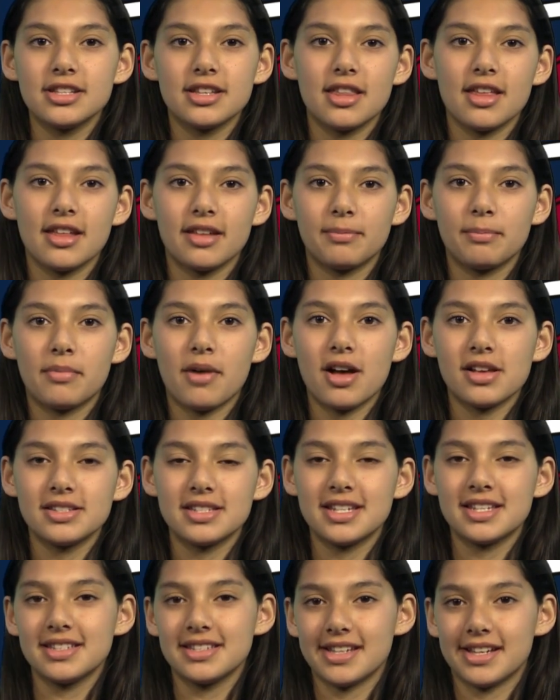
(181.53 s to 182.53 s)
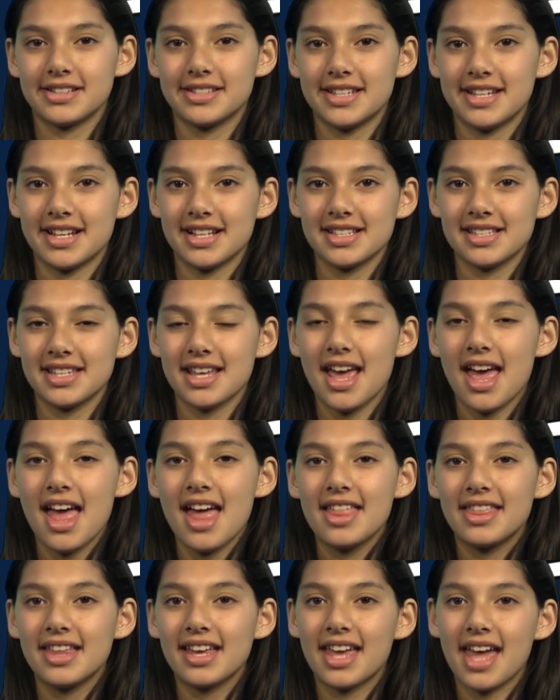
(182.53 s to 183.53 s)
to the Boston Celtics.
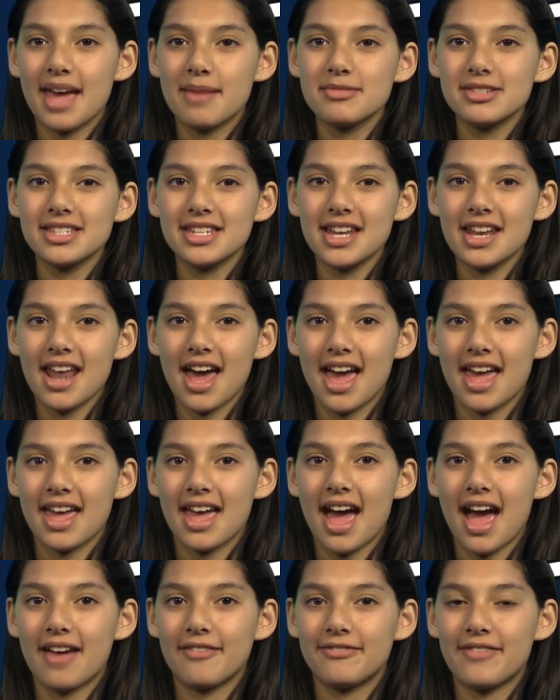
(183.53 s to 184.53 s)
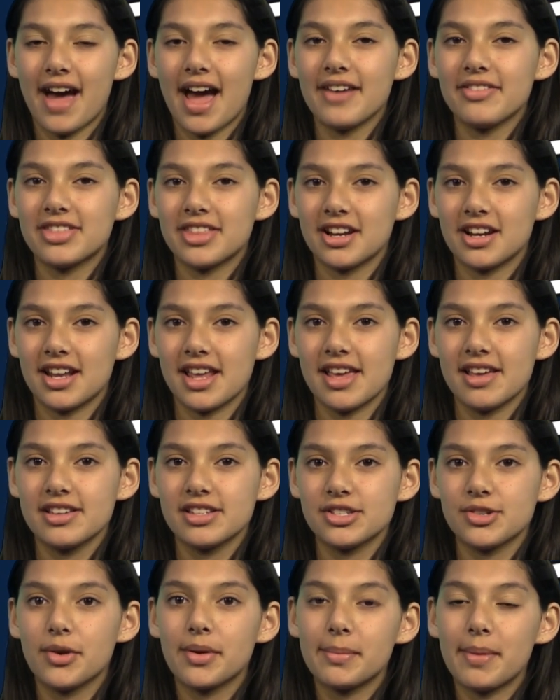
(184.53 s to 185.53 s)
The game is tonight at 5:30,
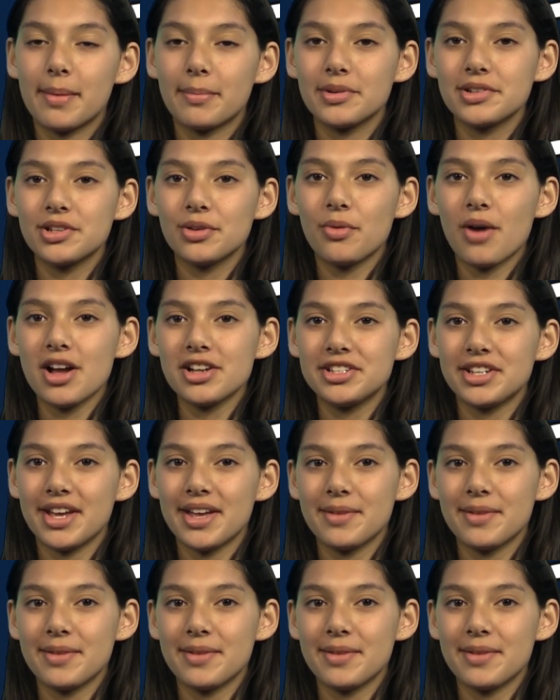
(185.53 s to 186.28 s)
so remember to watch